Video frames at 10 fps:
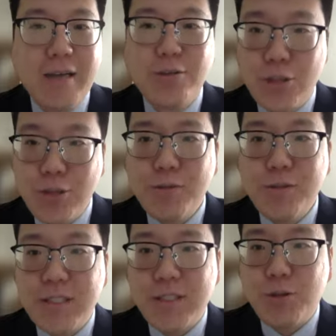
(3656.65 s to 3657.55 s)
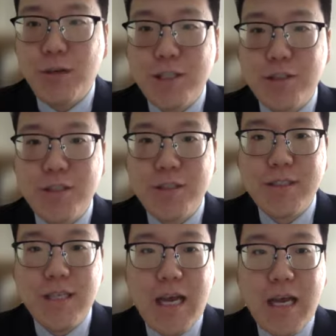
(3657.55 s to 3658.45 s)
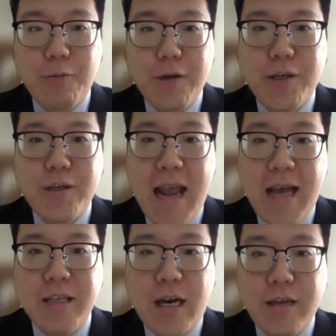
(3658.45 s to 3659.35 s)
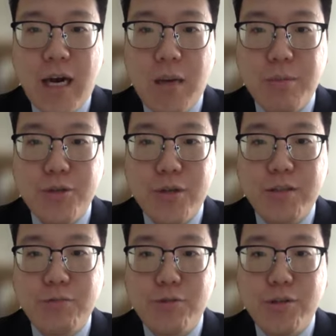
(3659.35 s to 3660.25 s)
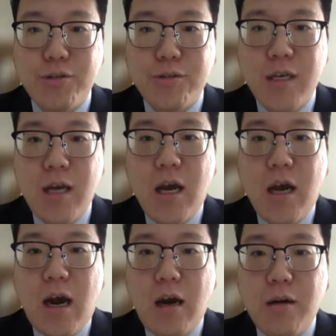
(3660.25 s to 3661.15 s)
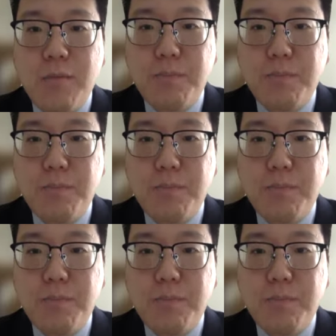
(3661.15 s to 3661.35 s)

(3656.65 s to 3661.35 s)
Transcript: two situations where ad hoc arbitration rules are